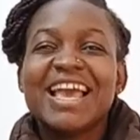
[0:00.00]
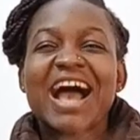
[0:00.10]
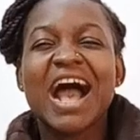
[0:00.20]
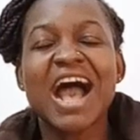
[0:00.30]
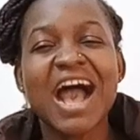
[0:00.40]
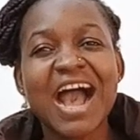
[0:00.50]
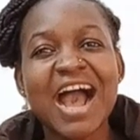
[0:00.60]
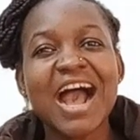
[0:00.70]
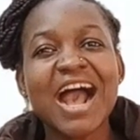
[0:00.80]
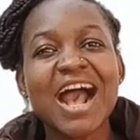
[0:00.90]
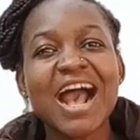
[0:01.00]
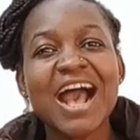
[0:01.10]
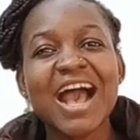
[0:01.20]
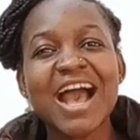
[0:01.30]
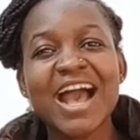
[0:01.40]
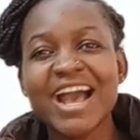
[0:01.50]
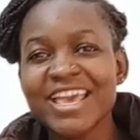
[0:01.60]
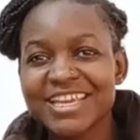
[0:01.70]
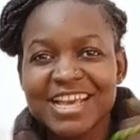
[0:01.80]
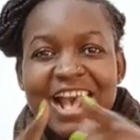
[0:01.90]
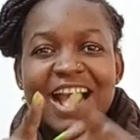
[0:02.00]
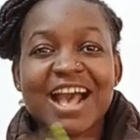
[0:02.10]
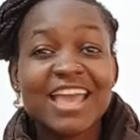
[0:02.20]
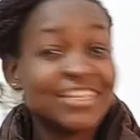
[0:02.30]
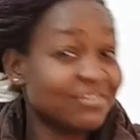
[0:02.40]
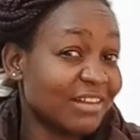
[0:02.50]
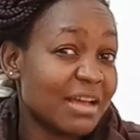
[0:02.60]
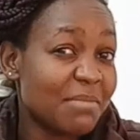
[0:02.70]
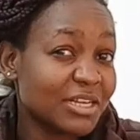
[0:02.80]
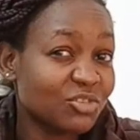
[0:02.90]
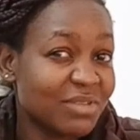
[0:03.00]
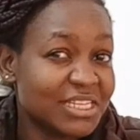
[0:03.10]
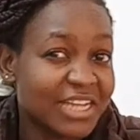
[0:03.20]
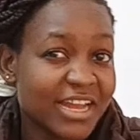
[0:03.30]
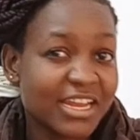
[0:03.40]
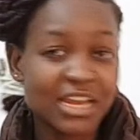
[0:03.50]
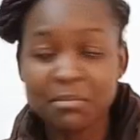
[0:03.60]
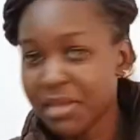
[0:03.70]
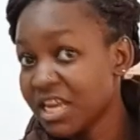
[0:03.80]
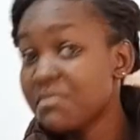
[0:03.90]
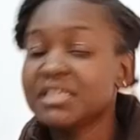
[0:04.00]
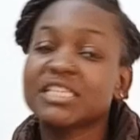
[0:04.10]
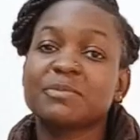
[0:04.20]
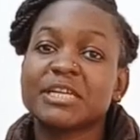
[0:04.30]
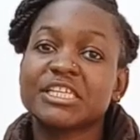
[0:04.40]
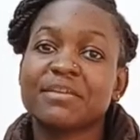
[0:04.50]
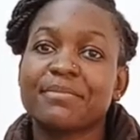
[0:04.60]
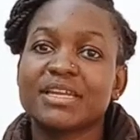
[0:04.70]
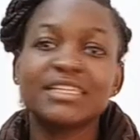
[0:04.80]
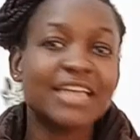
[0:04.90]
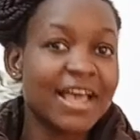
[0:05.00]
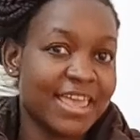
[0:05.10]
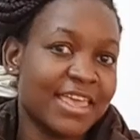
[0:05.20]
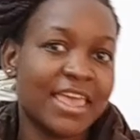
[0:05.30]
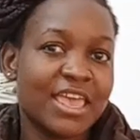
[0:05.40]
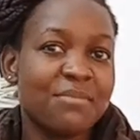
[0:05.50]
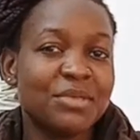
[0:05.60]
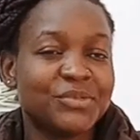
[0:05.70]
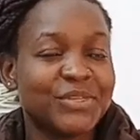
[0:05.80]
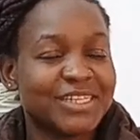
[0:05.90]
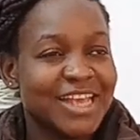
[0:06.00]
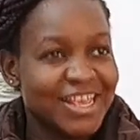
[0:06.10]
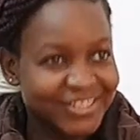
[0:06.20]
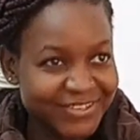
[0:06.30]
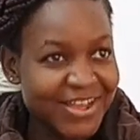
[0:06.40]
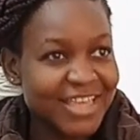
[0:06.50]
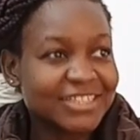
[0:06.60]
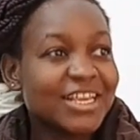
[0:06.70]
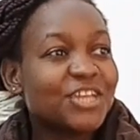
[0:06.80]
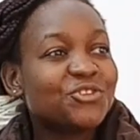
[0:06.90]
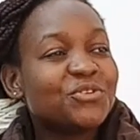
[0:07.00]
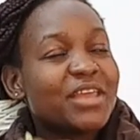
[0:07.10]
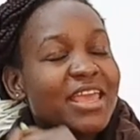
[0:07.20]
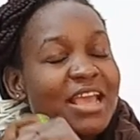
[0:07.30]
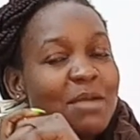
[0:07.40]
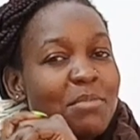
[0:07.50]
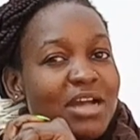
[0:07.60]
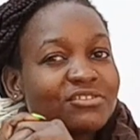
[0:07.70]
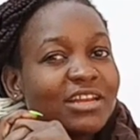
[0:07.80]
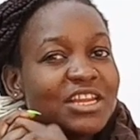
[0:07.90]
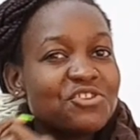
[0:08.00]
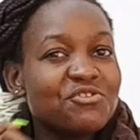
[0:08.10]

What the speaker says: Hi guys, welcome back to my channel. My name is Esparisha Perita, aka Miss Sweet. So guys, today I'm actually